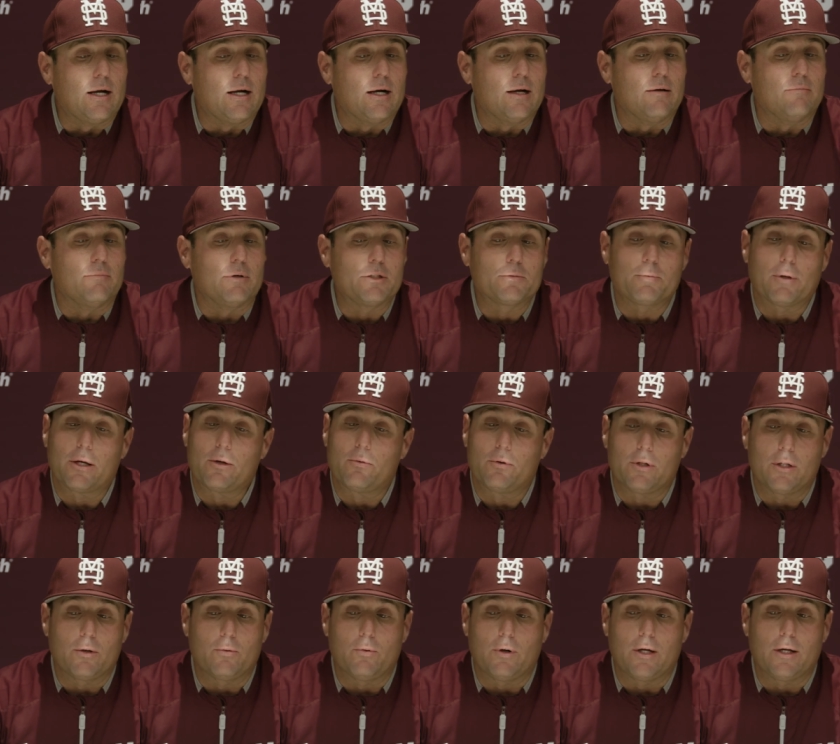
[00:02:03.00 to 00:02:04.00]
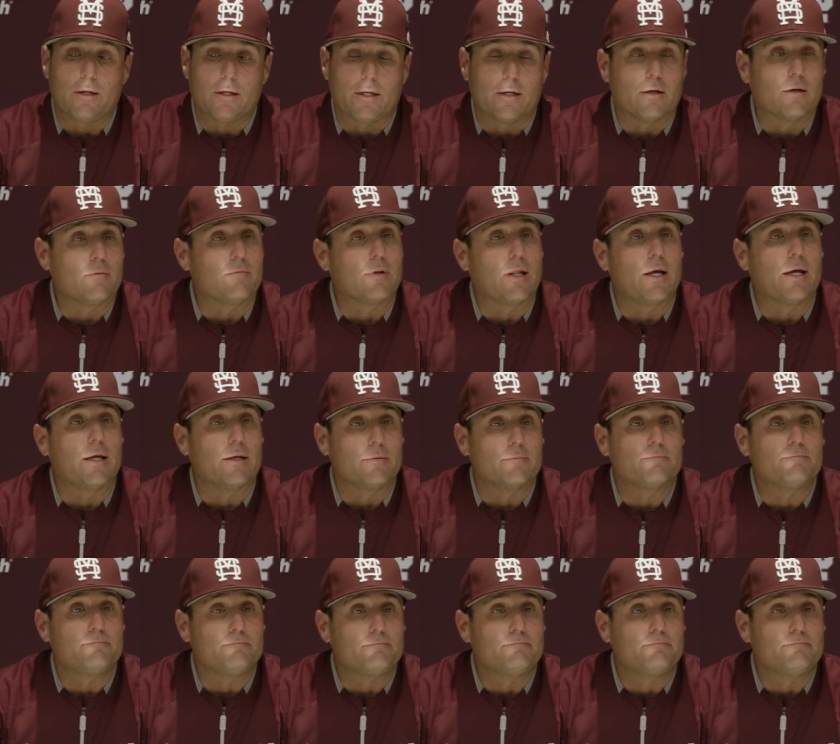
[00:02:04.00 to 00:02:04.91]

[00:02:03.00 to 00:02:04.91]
um, he's played really well here of late.